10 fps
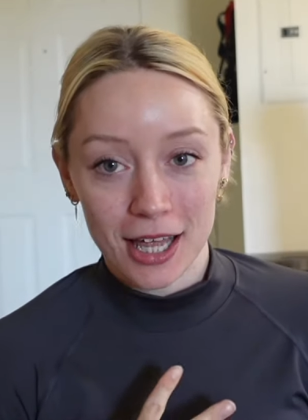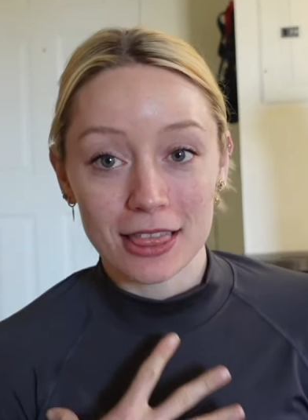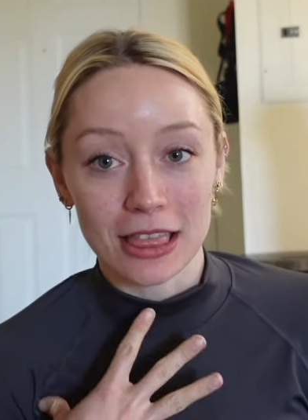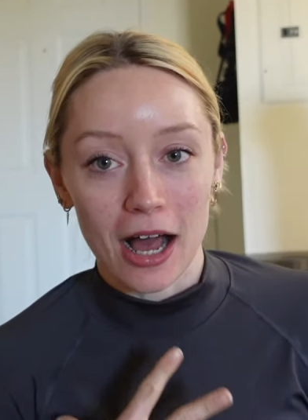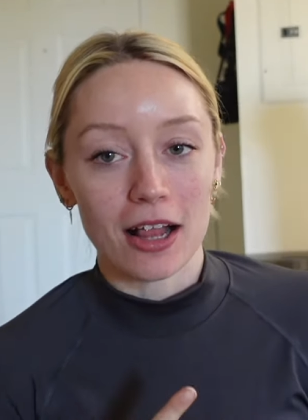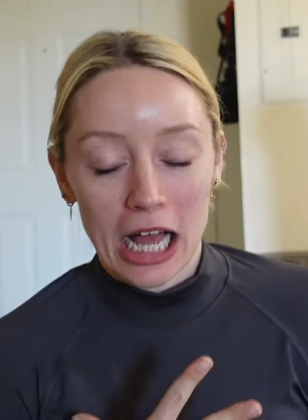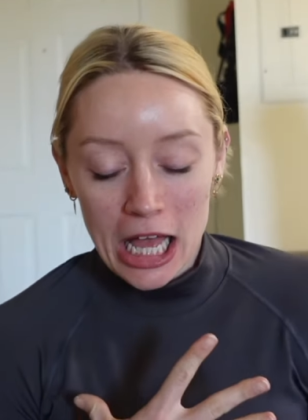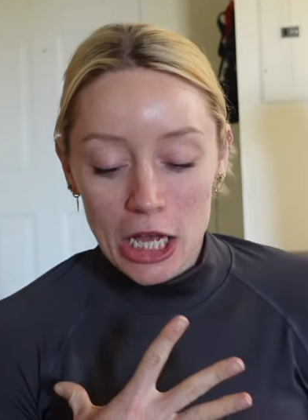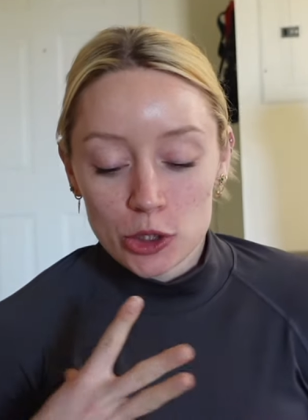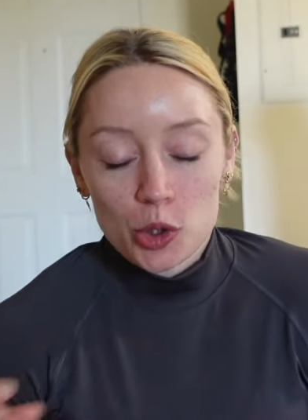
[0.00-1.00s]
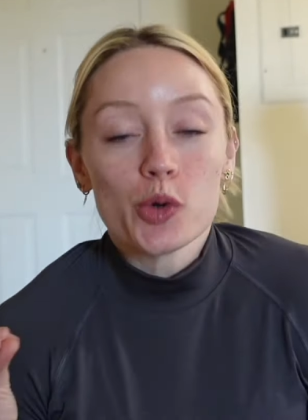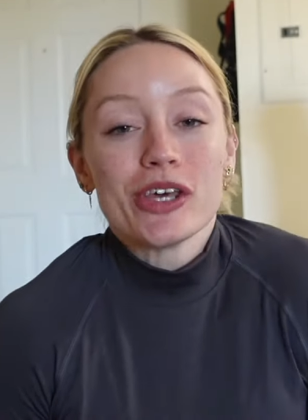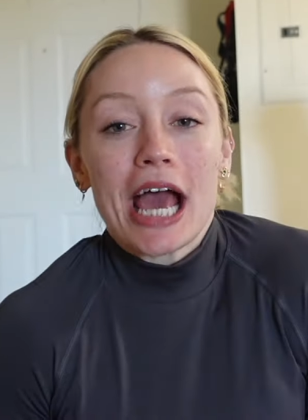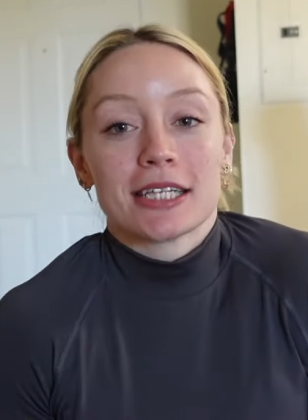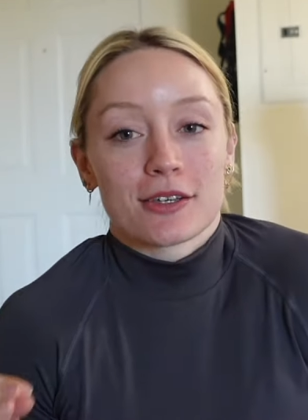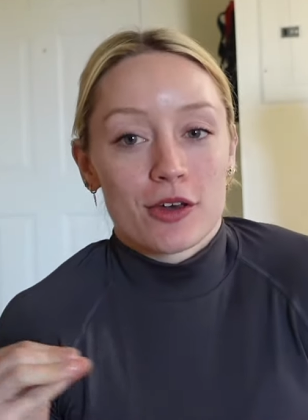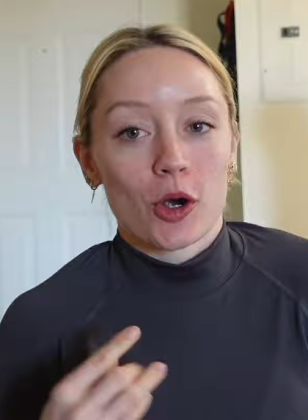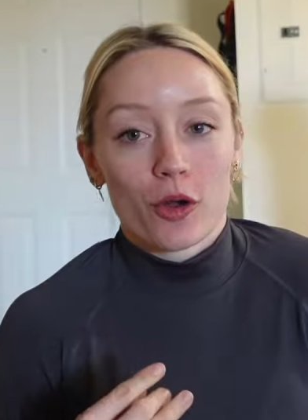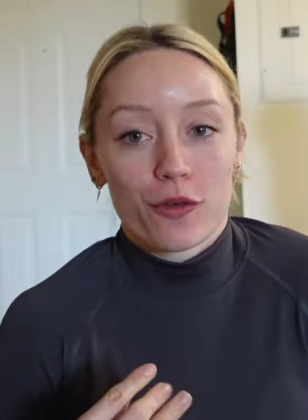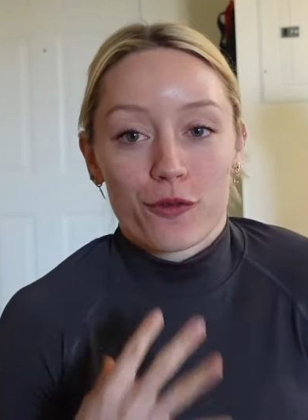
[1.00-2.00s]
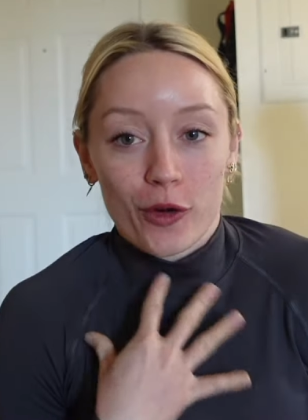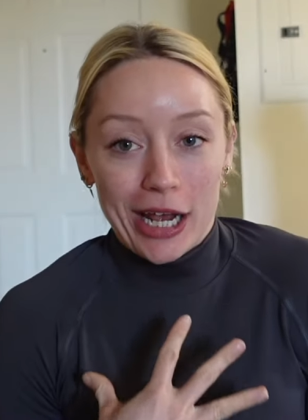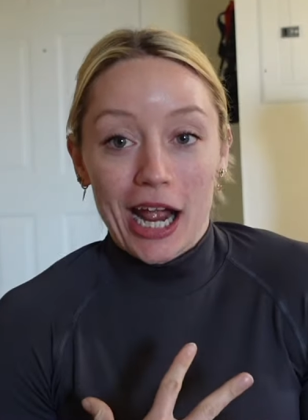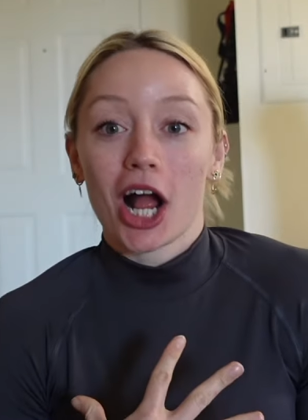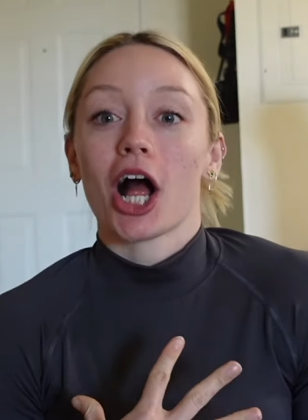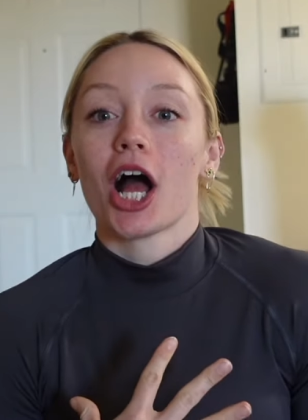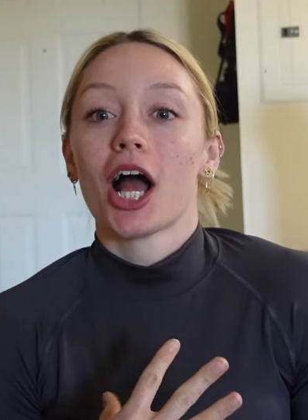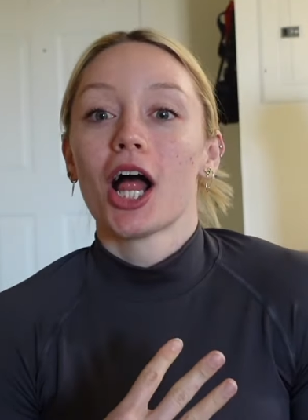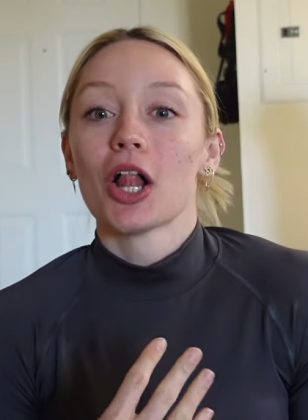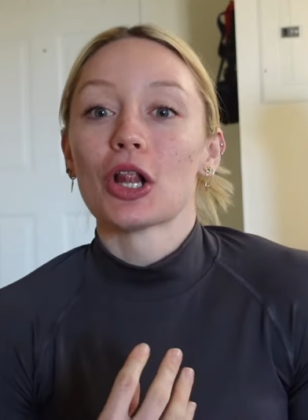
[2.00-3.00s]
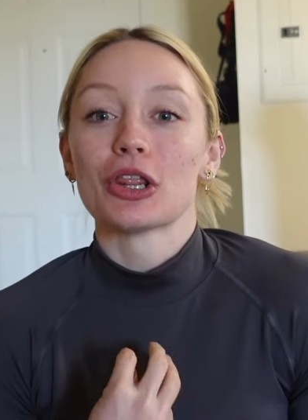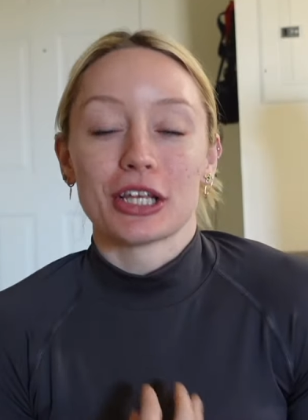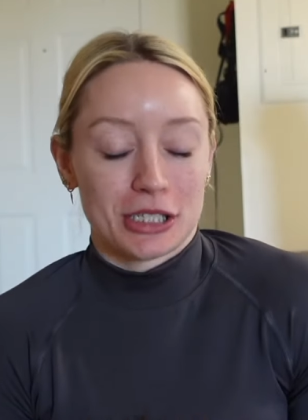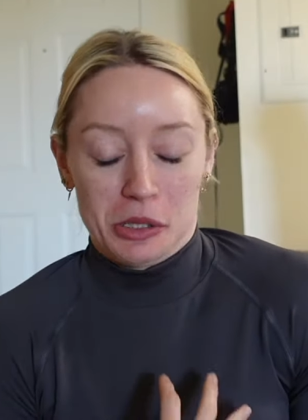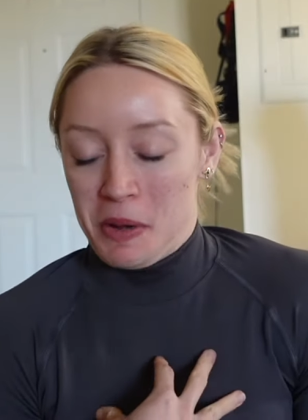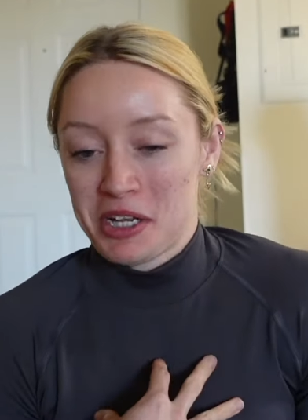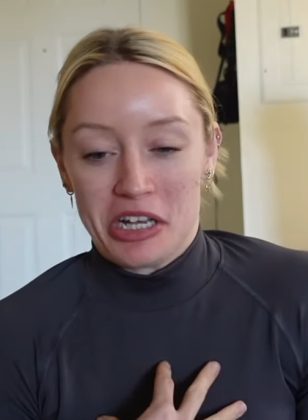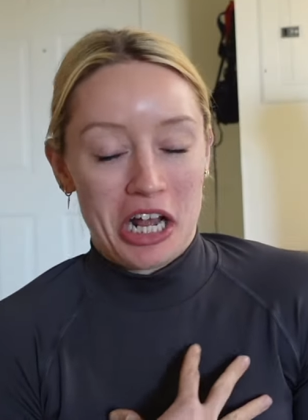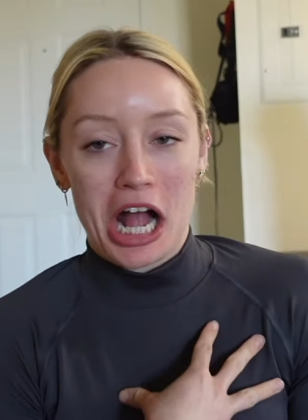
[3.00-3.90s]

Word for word: Love to the ends of the earth. Freaking, this is amazing.